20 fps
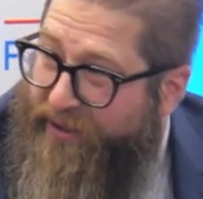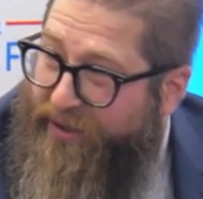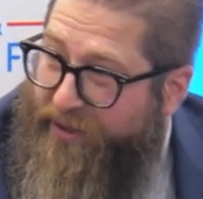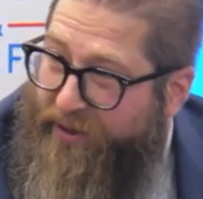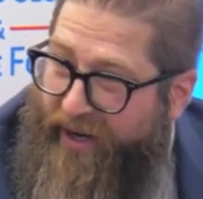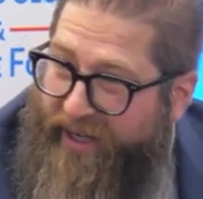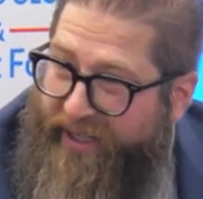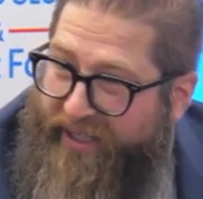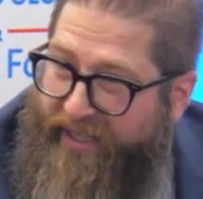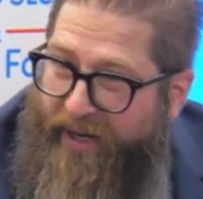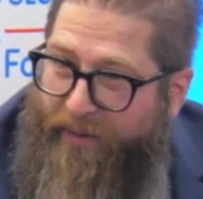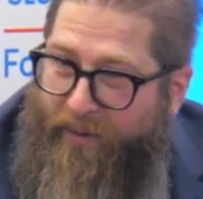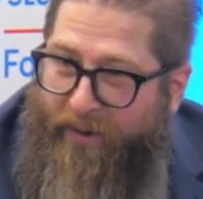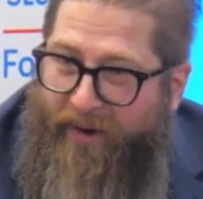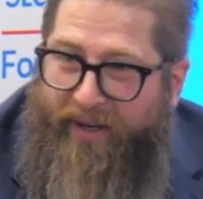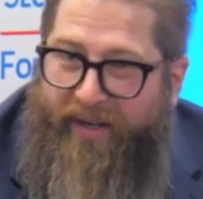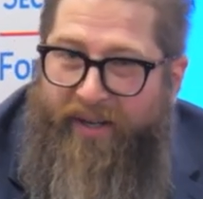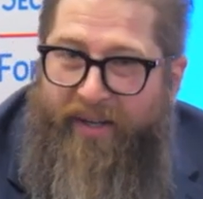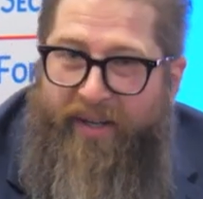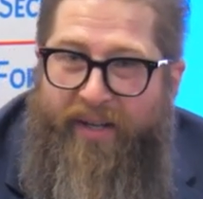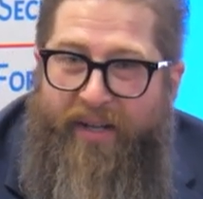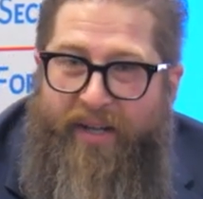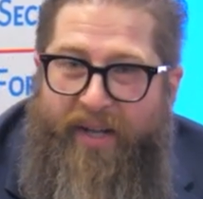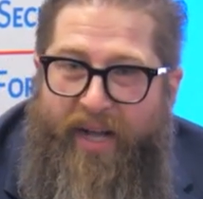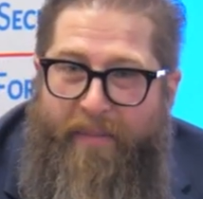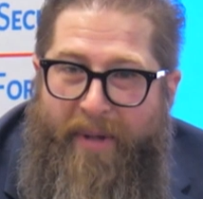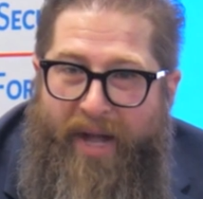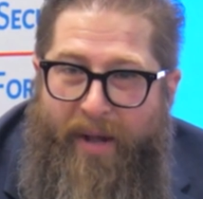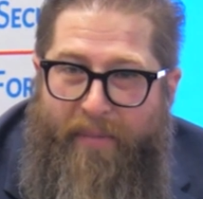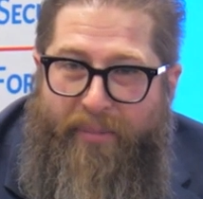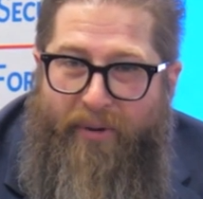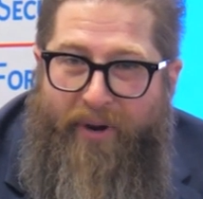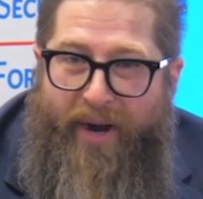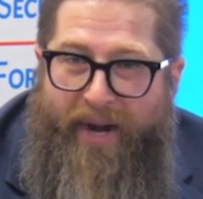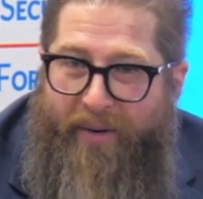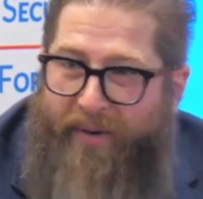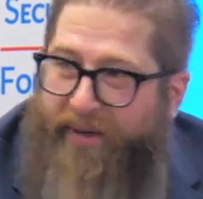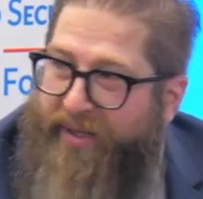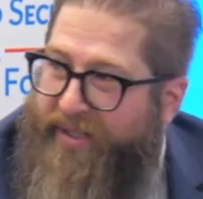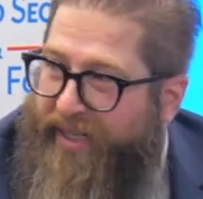or degraded network, about
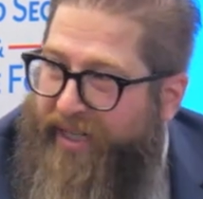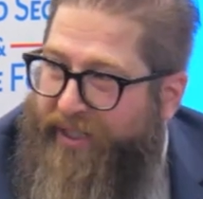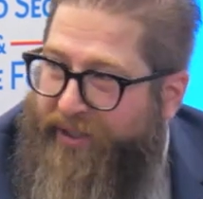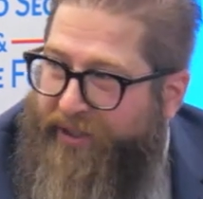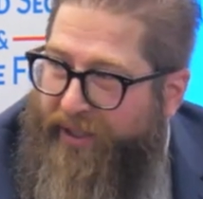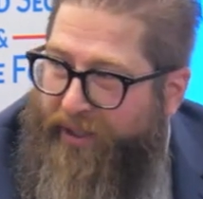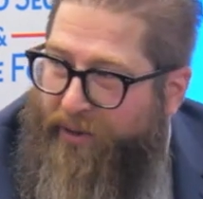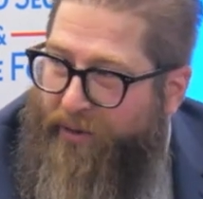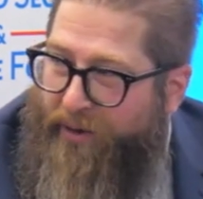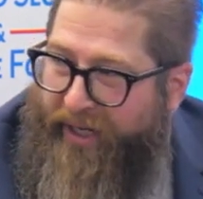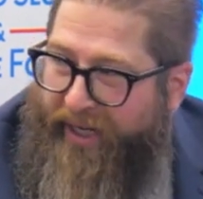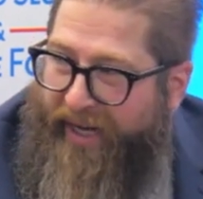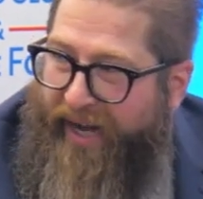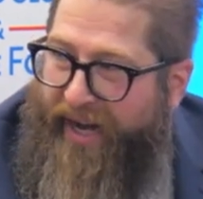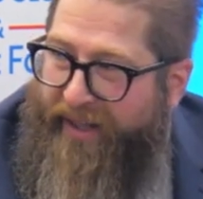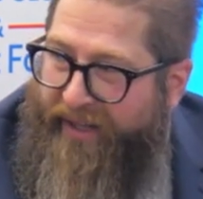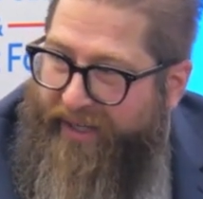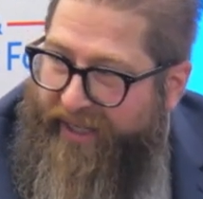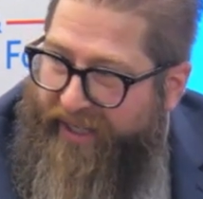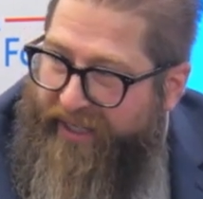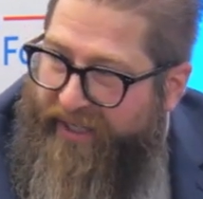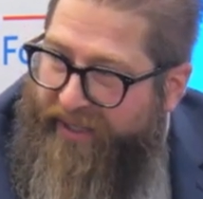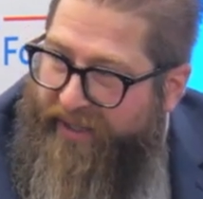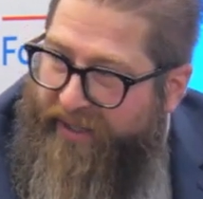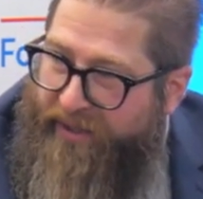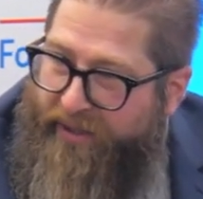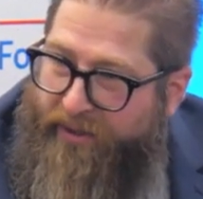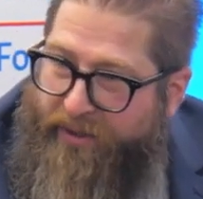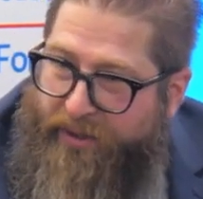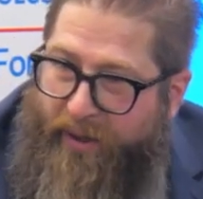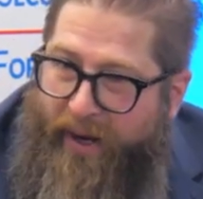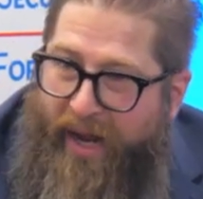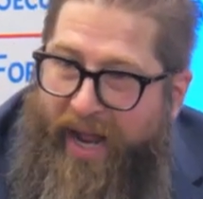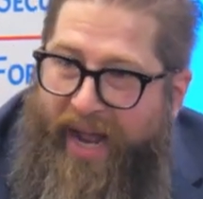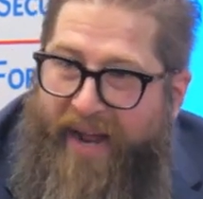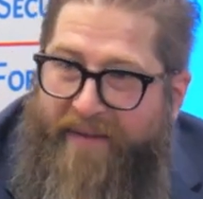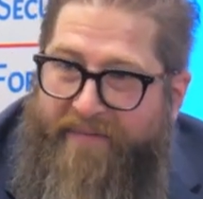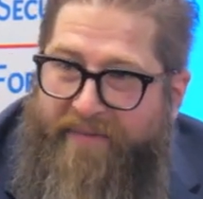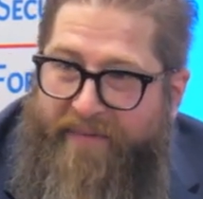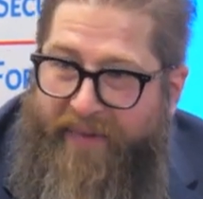prioritization and criticality. So
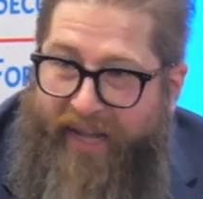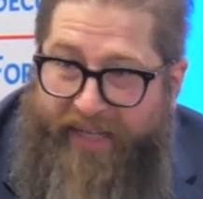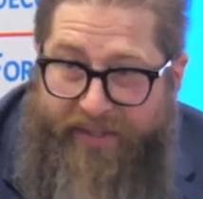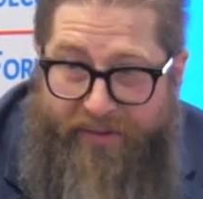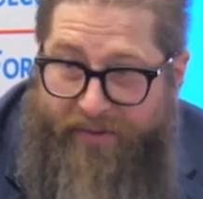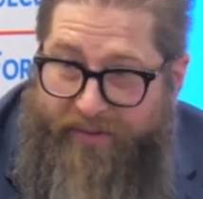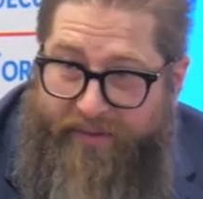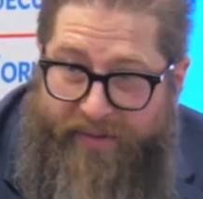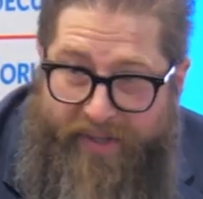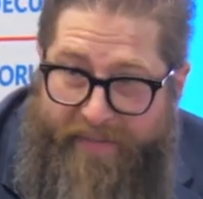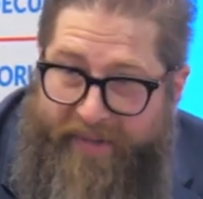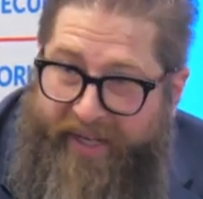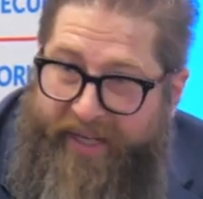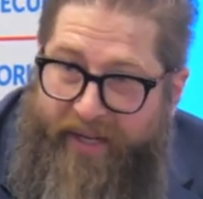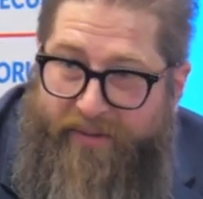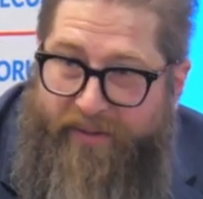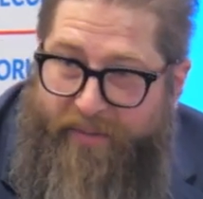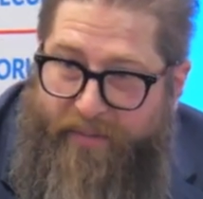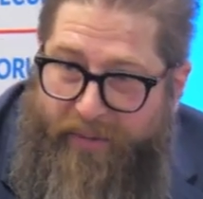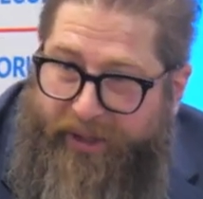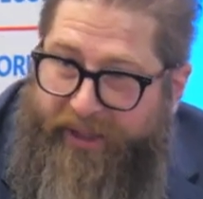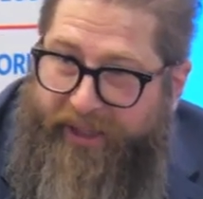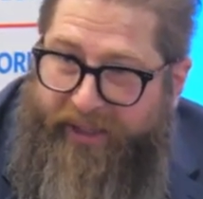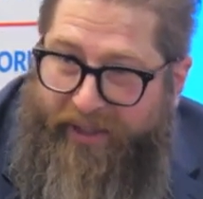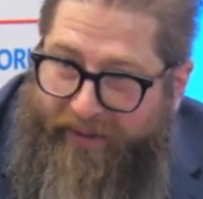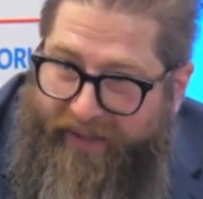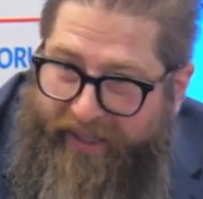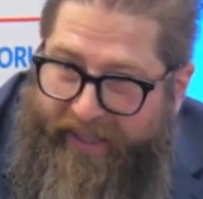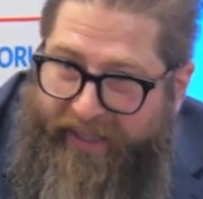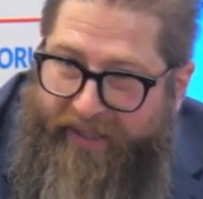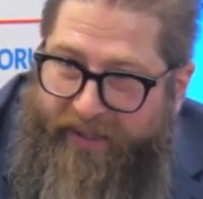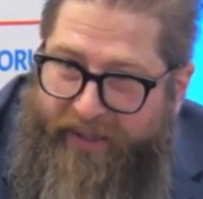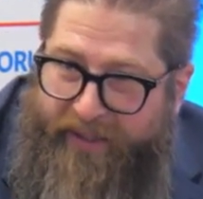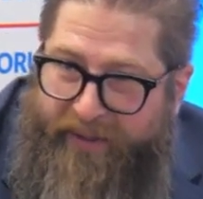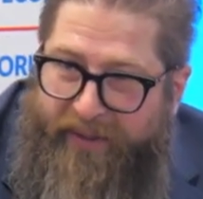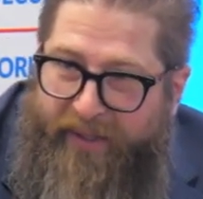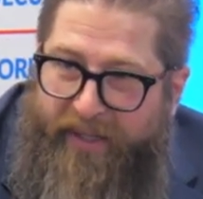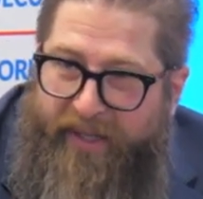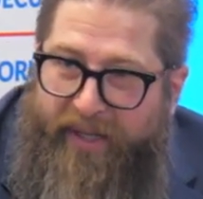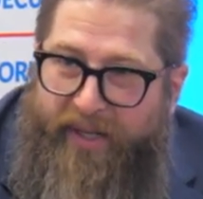that's something else machine learning can do.